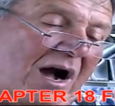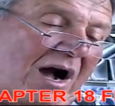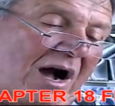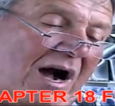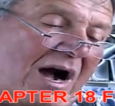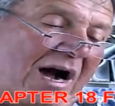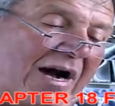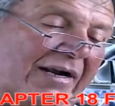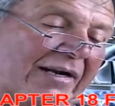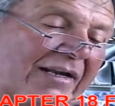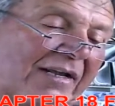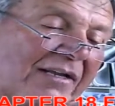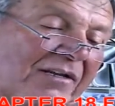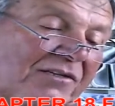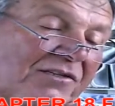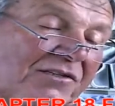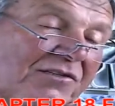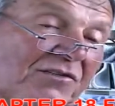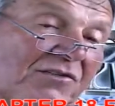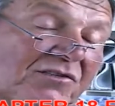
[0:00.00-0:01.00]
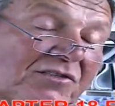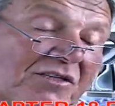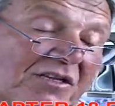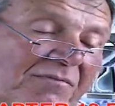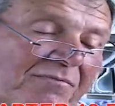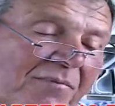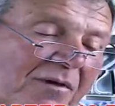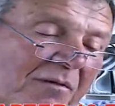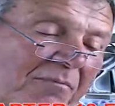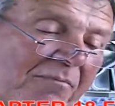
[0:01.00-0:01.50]
on his
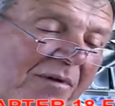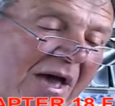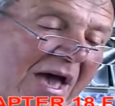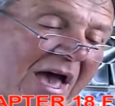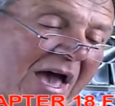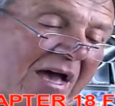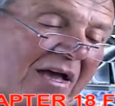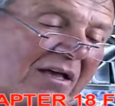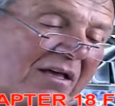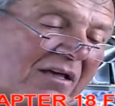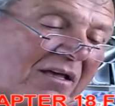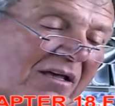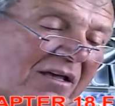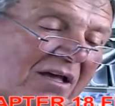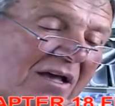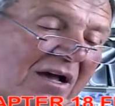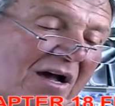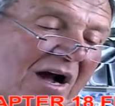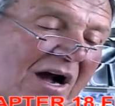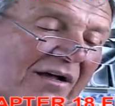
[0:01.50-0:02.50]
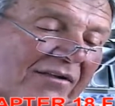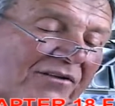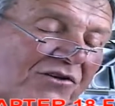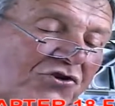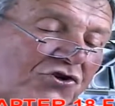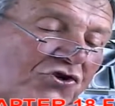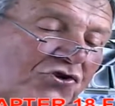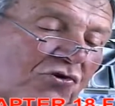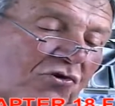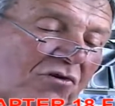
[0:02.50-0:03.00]
sleeping bag on the
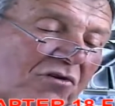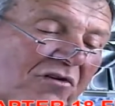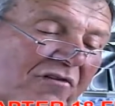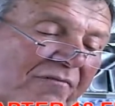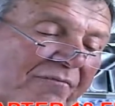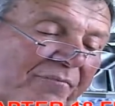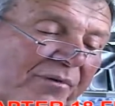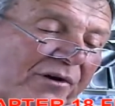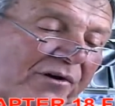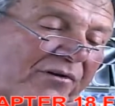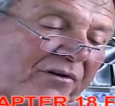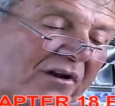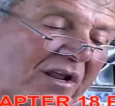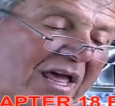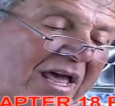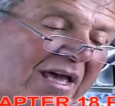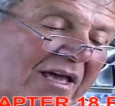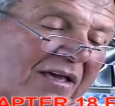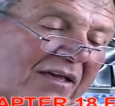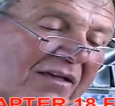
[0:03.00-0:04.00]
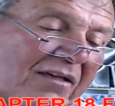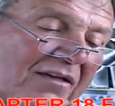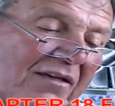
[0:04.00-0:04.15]
shore of Bird Lake